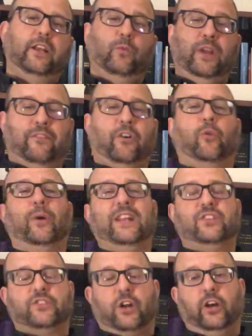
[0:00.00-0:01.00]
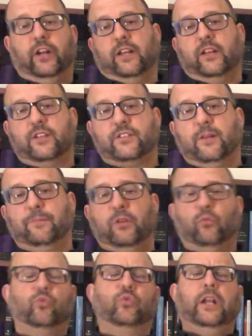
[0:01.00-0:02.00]
we have already started
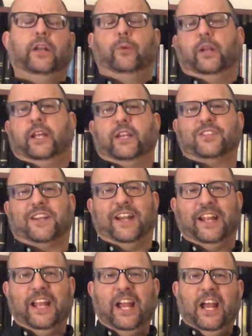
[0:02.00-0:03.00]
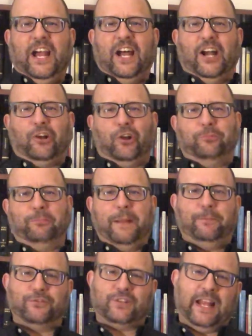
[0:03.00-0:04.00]
something really, really exciting called
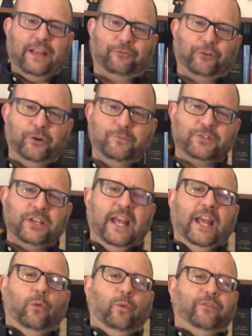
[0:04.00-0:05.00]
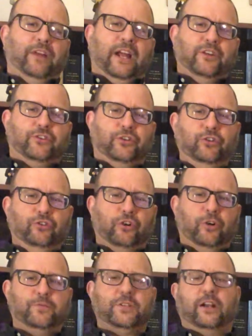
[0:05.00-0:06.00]
Maples Life Groups. We've got two
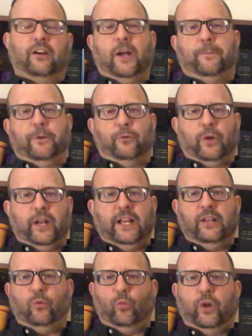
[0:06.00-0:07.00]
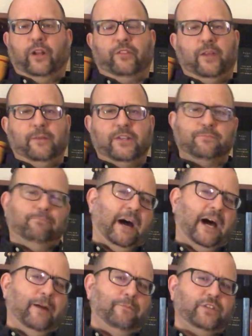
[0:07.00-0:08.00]
groups that are up and running. One of them is
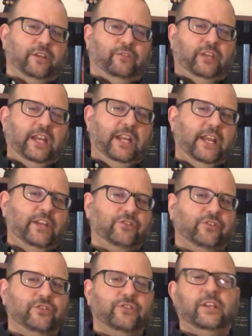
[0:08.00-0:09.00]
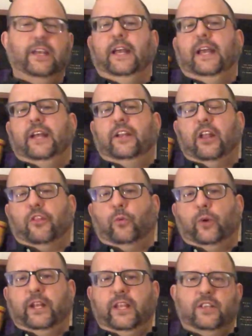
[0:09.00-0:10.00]
moms of teenagers. Another
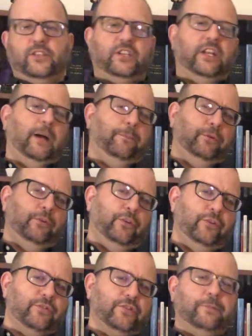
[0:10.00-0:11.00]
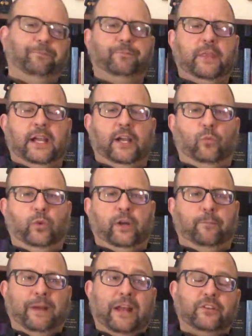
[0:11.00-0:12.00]
one is couples.
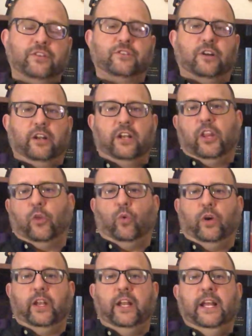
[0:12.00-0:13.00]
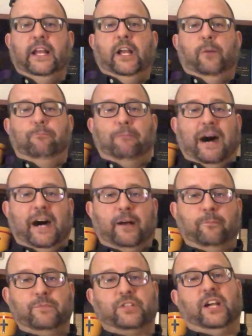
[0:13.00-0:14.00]
We're about to start another one,
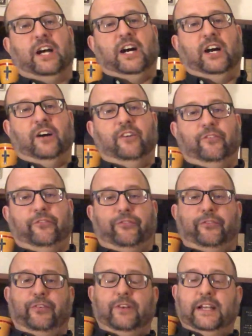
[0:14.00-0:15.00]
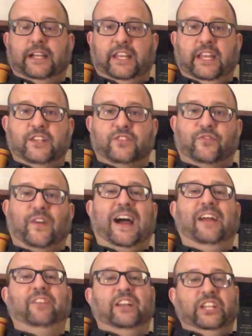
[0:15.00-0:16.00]
moms of kids
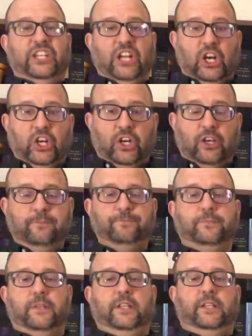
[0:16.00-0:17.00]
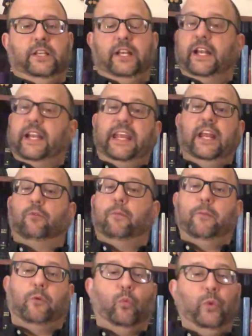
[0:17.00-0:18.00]
5 and younger. And again,
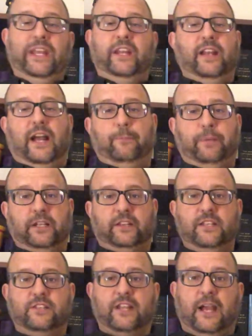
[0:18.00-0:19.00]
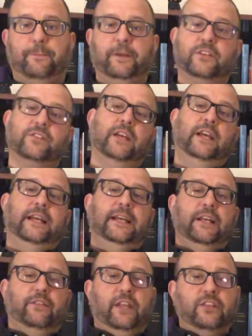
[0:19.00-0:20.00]
remember, we did not pick these topics.
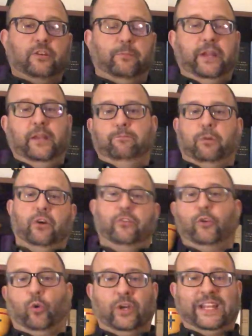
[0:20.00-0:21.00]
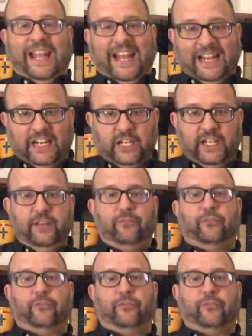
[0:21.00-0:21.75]
These are being birthed organically